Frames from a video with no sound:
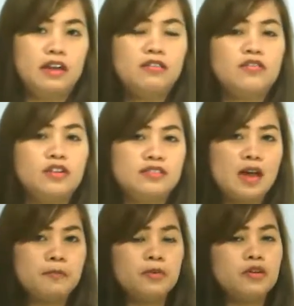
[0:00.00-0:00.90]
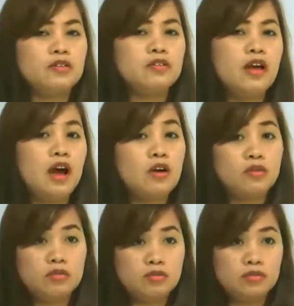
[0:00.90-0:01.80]
Okay, for example,
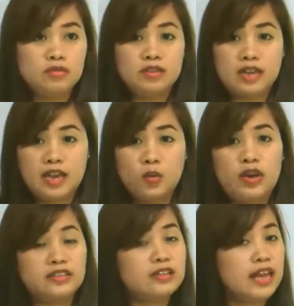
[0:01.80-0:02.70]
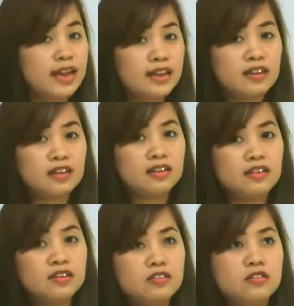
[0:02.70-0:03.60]
how the day went like.
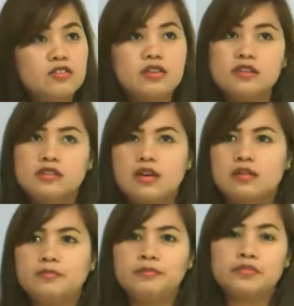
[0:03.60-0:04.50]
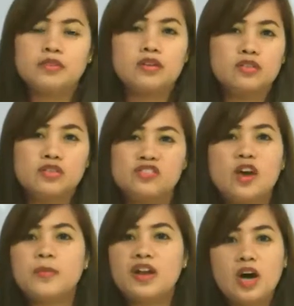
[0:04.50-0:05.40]
So you can say, to
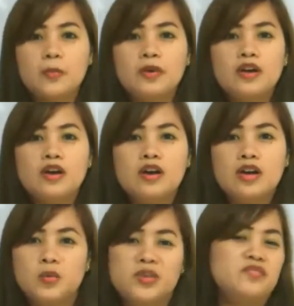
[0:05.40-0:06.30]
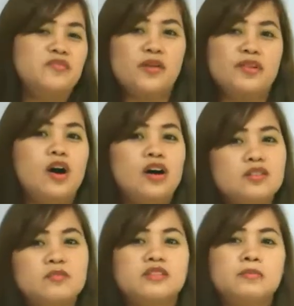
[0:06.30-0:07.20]
sum it up, it was a very
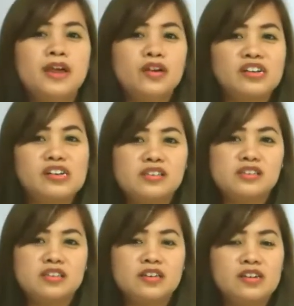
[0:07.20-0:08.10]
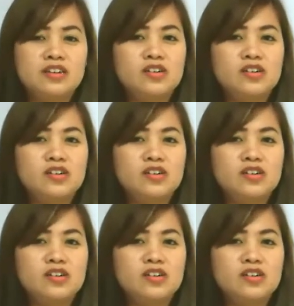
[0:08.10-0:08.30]
awesome experience.